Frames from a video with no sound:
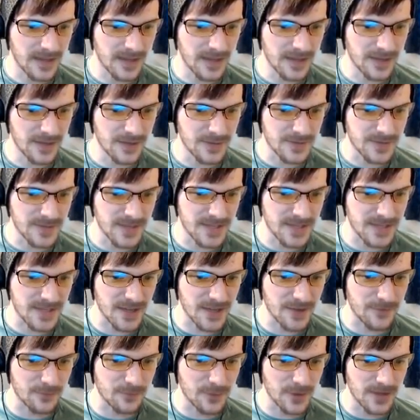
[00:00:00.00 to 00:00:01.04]
I don't
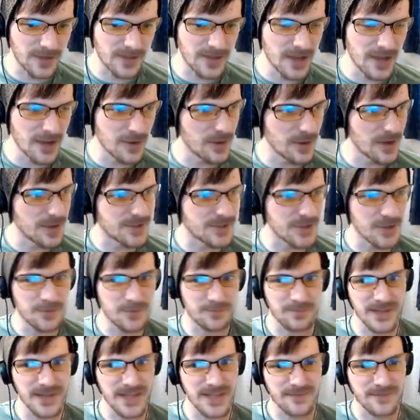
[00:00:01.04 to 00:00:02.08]
think I've won. No, I
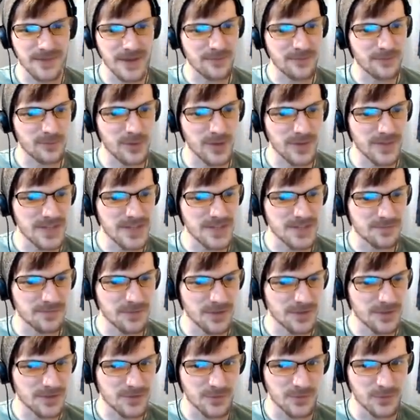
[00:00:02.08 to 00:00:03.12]
don't believe I've won this
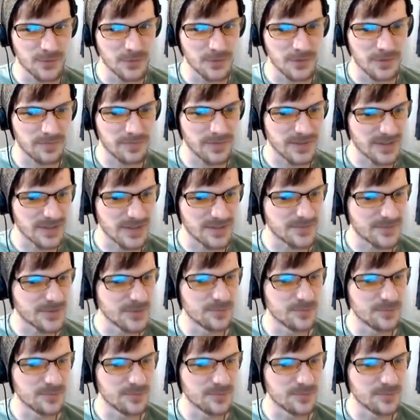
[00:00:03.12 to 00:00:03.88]
one at all, but I